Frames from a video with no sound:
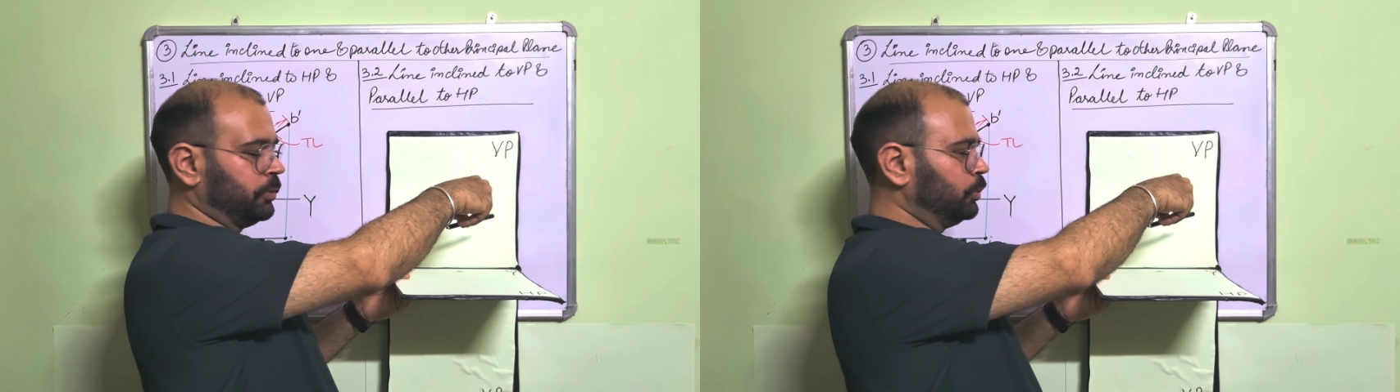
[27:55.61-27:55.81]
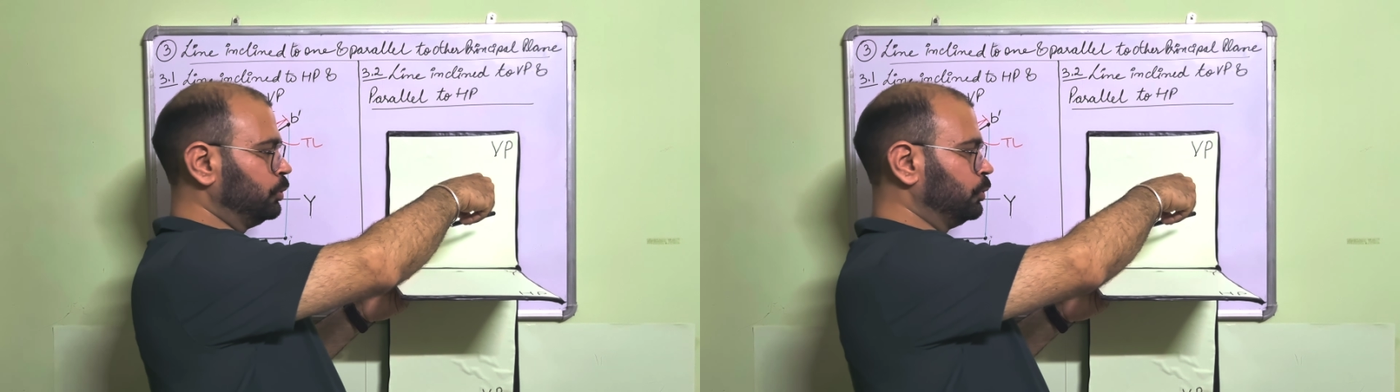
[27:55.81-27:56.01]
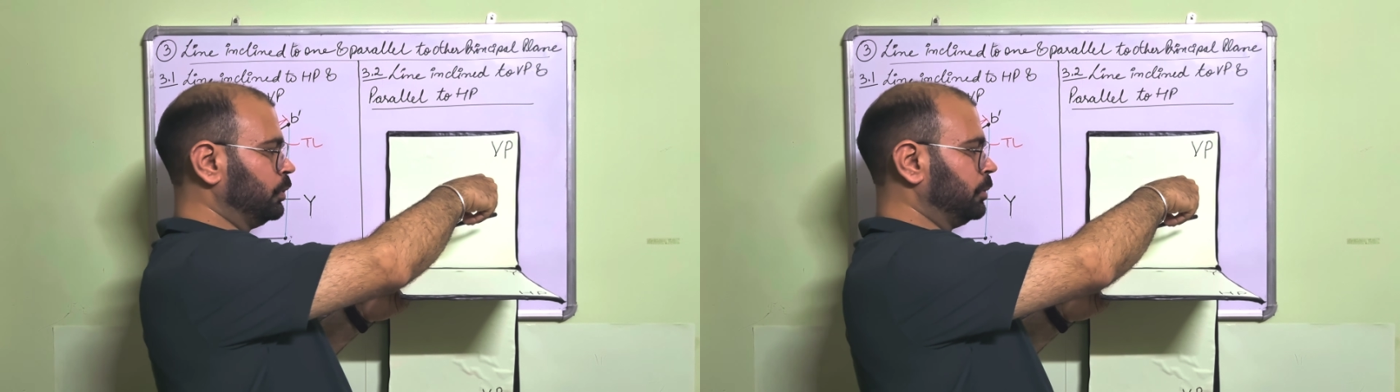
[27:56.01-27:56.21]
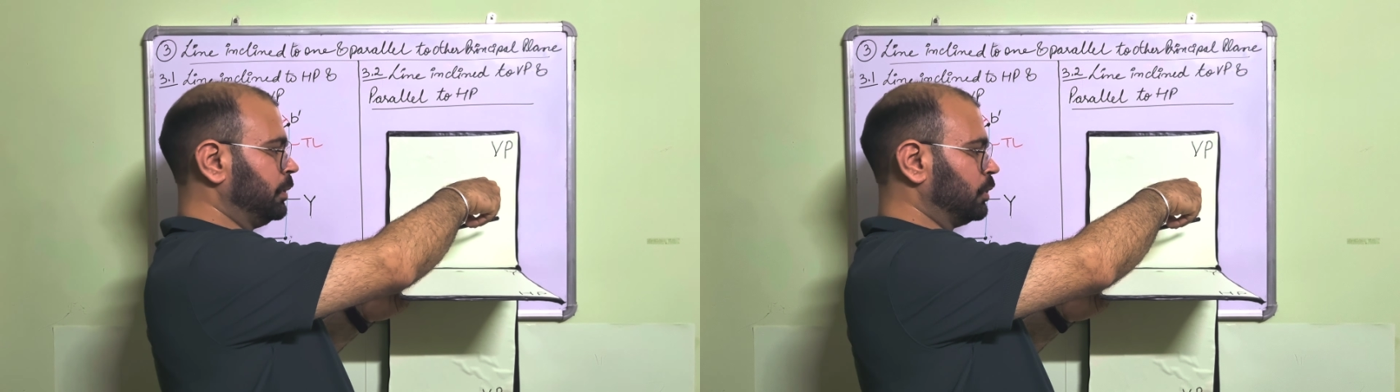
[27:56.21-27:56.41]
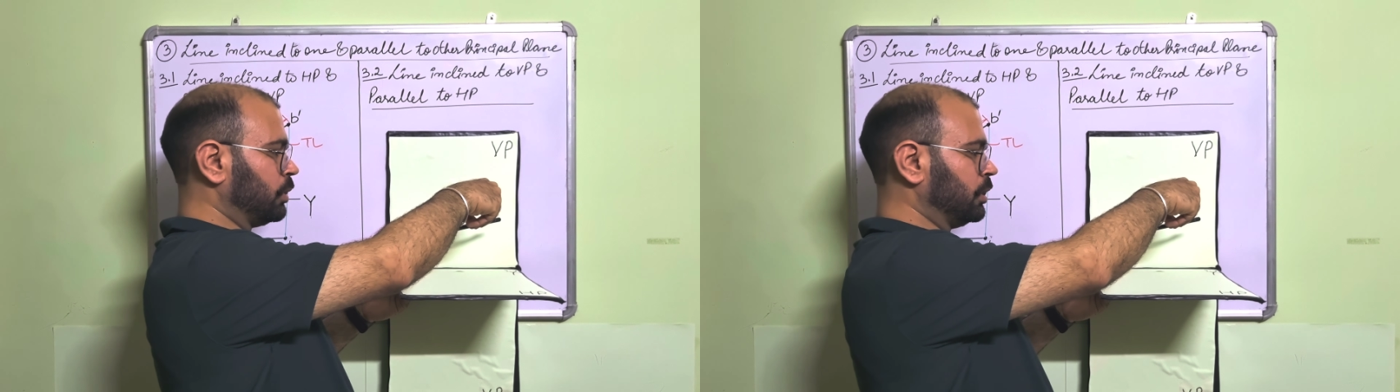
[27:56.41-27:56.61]
which
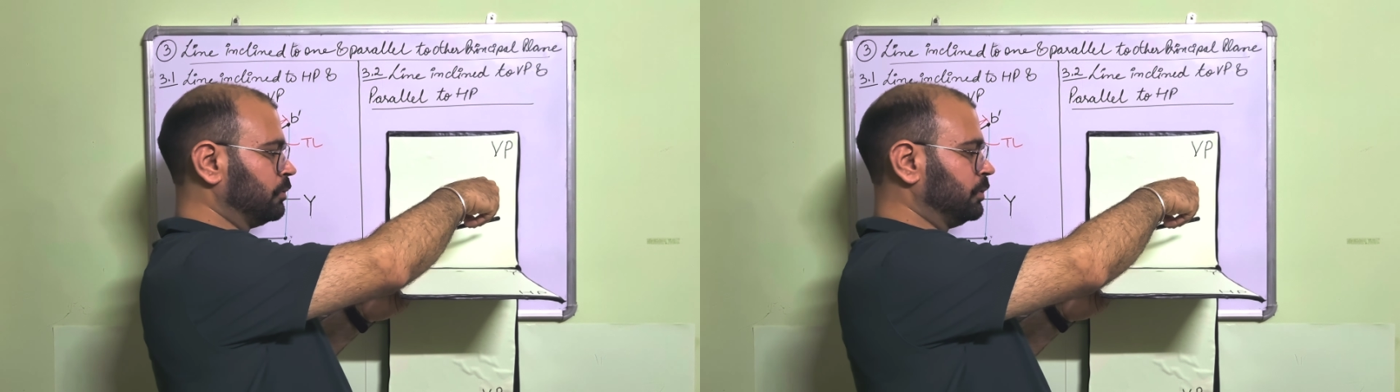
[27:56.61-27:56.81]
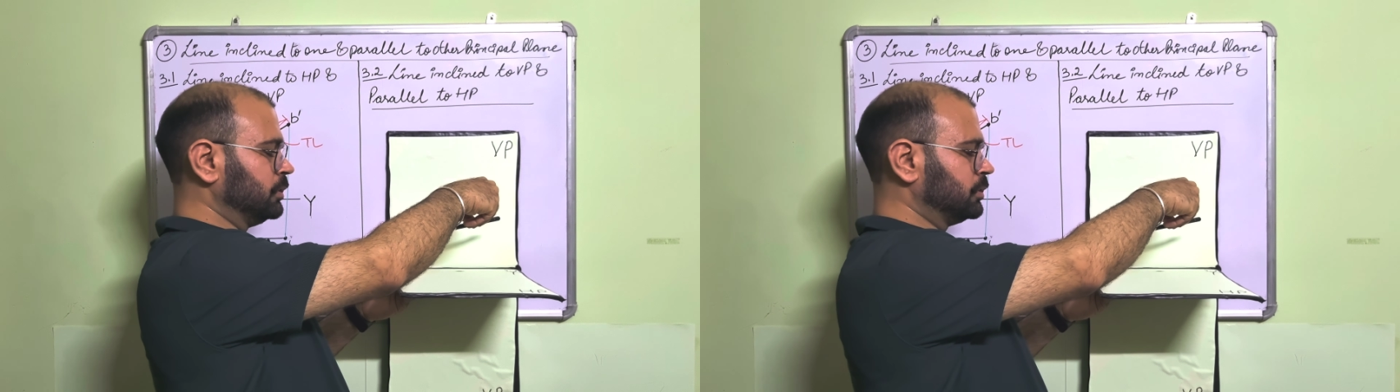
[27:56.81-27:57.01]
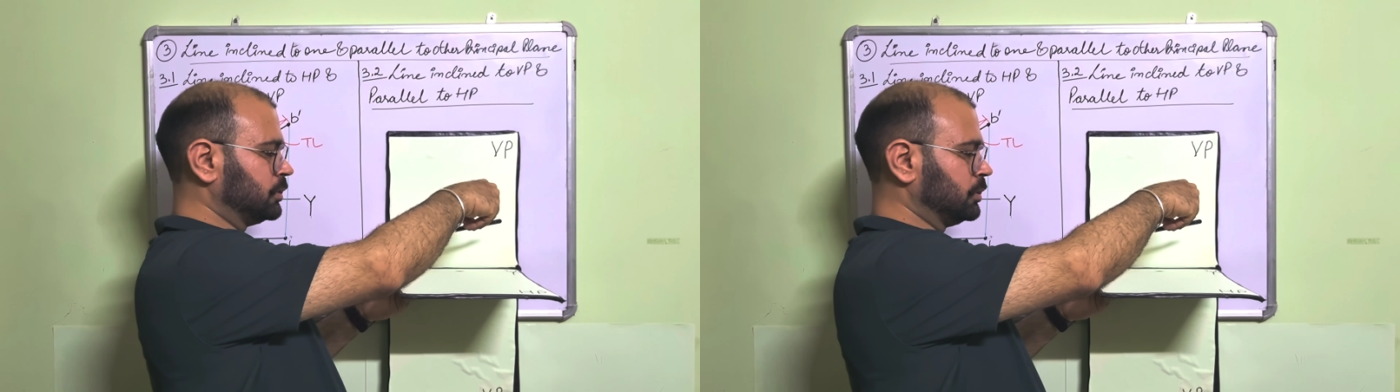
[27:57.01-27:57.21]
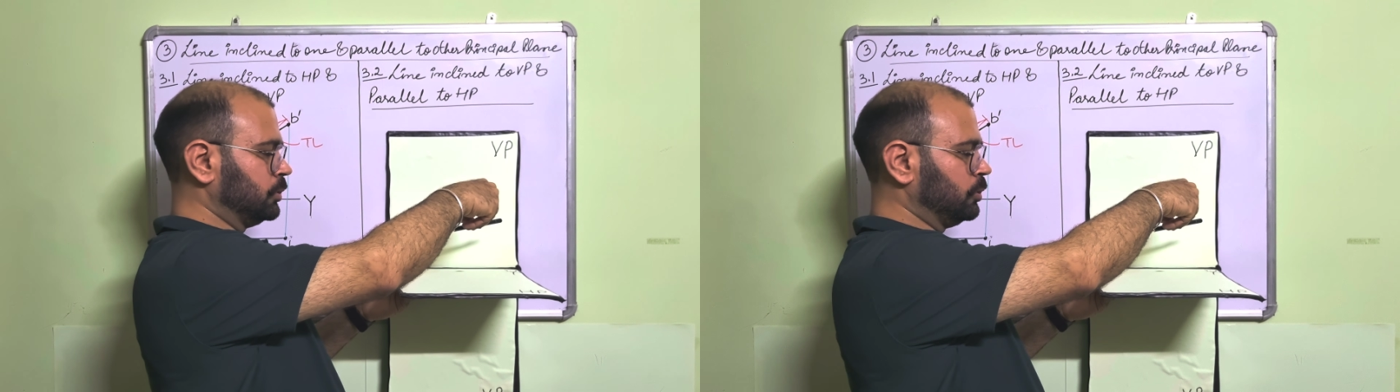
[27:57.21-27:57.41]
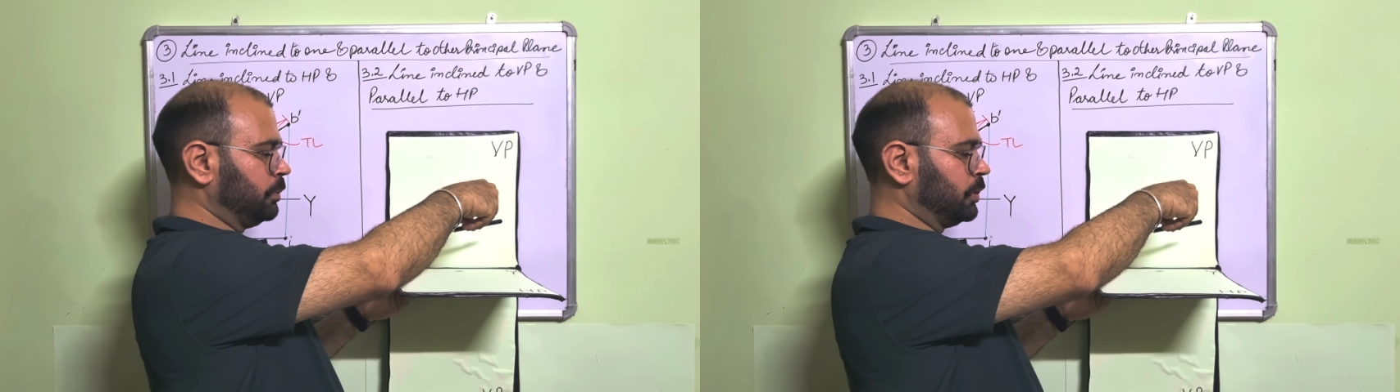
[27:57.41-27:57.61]
view you will be
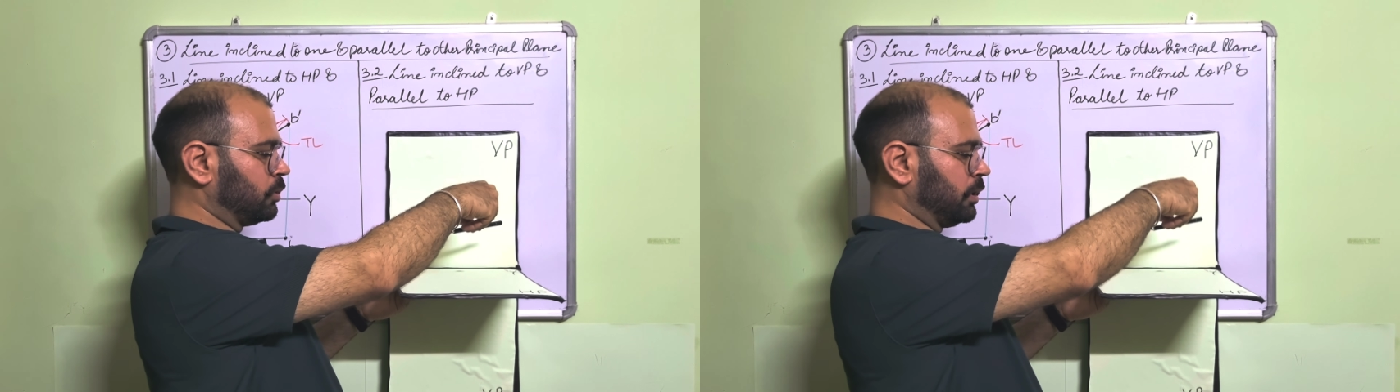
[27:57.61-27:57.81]
drawing